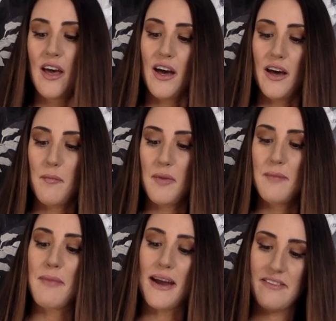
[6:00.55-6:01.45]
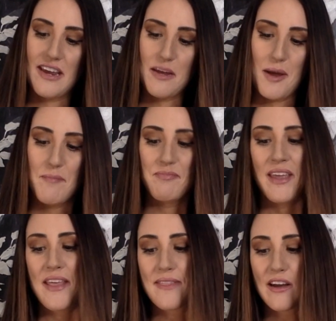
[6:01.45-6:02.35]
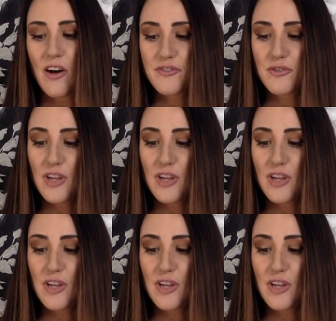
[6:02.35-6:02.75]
Back to the AMA. They also